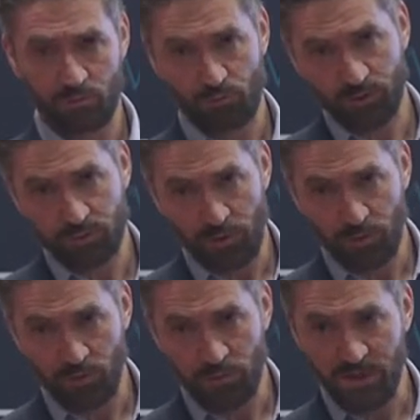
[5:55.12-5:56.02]
were to be
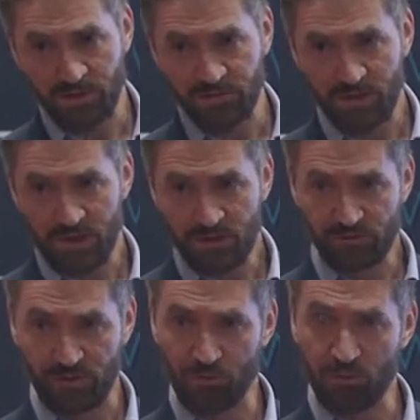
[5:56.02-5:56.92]
put in place
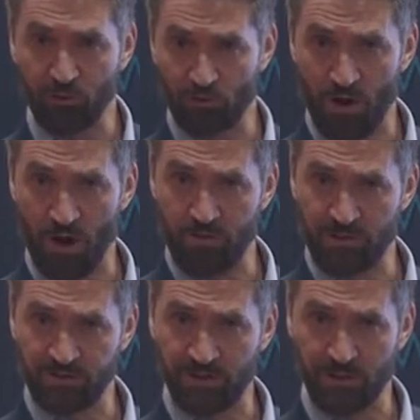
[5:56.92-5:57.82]
so that we could drive
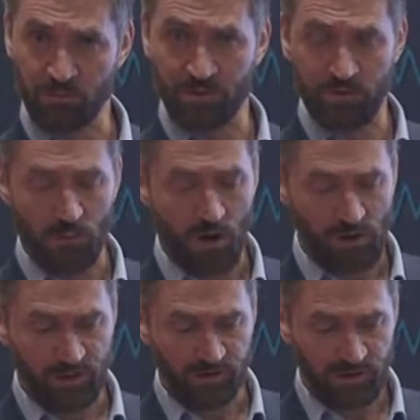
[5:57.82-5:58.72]
this segment of the
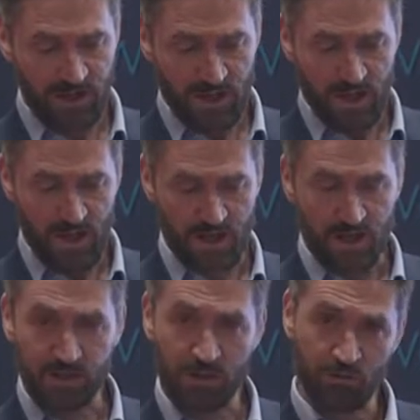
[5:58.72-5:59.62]
market. Uh,
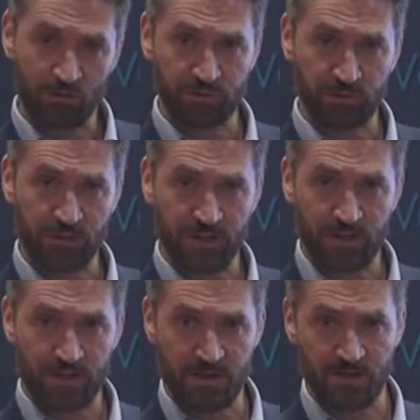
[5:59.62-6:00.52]
and he was the
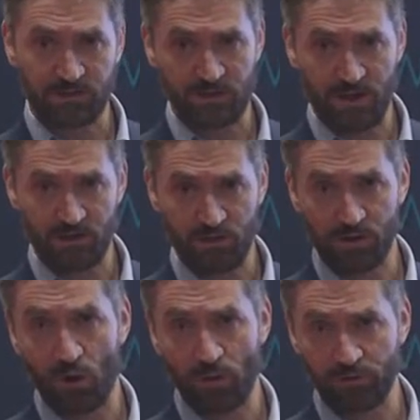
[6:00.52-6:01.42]
key instigator
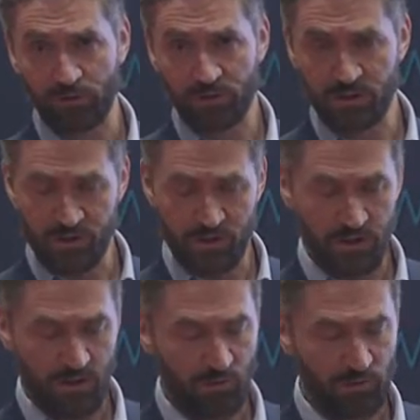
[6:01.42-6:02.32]
and author in,
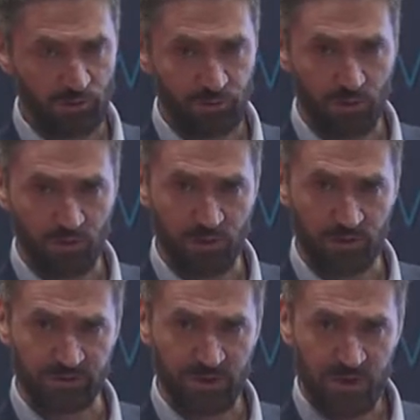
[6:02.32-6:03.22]
uh, of those
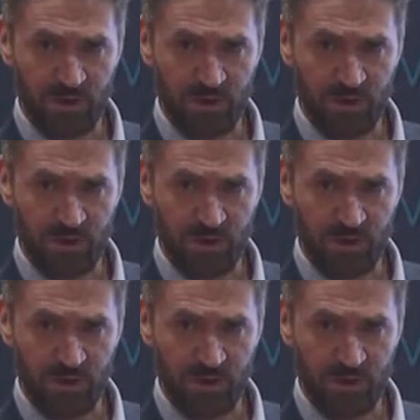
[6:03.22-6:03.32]
protocols.